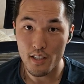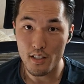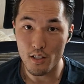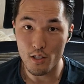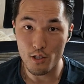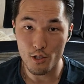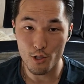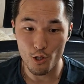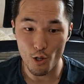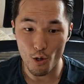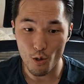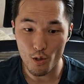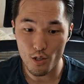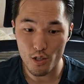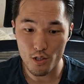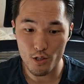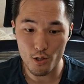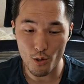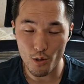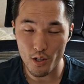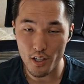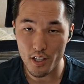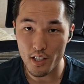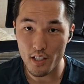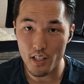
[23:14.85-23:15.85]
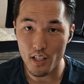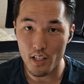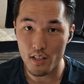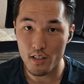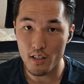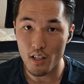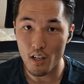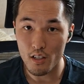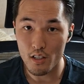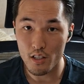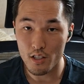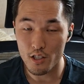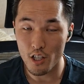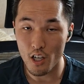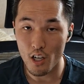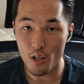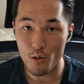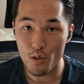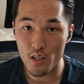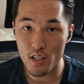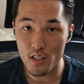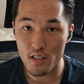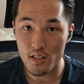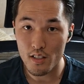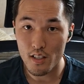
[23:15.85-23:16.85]
You know, Joker joined, Dr.
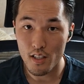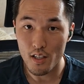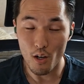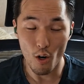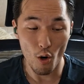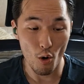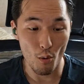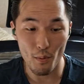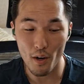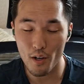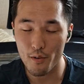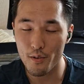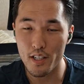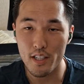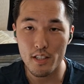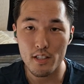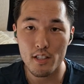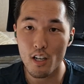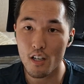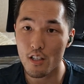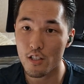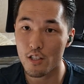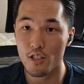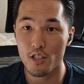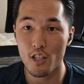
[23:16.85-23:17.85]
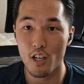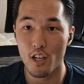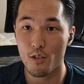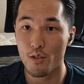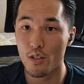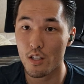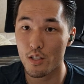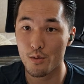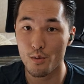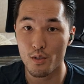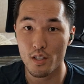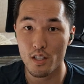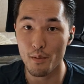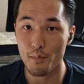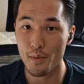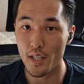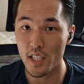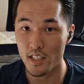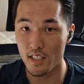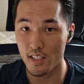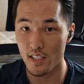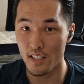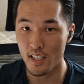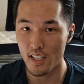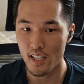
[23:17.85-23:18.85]
Chakwas. Oh, by the way, Dr. Chakwas was
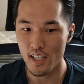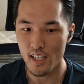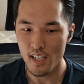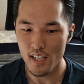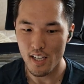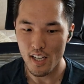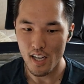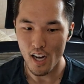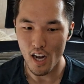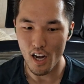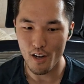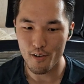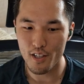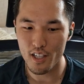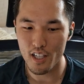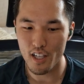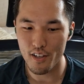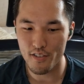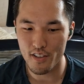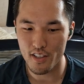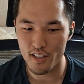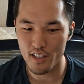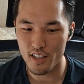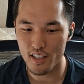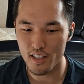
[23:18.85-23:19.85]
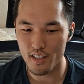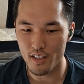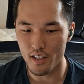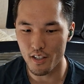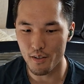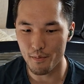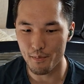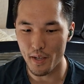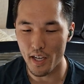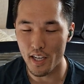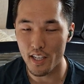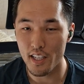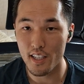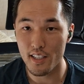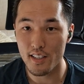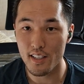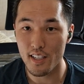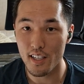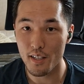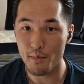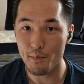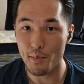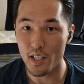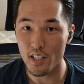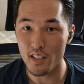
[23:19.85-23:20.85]
amazing. I would give her 8 out of
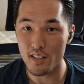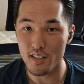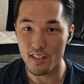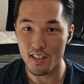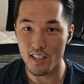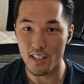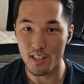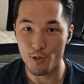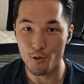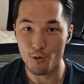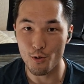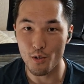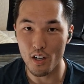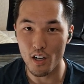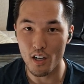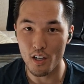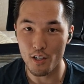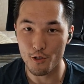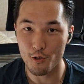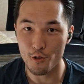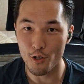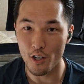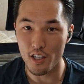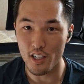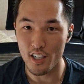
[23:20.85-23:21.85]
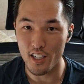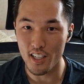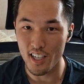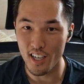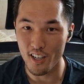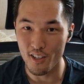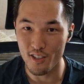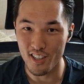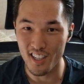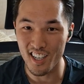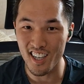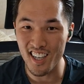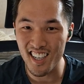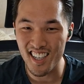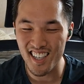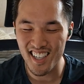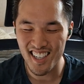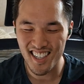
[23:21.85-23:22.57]
10 because of the drunk encounter.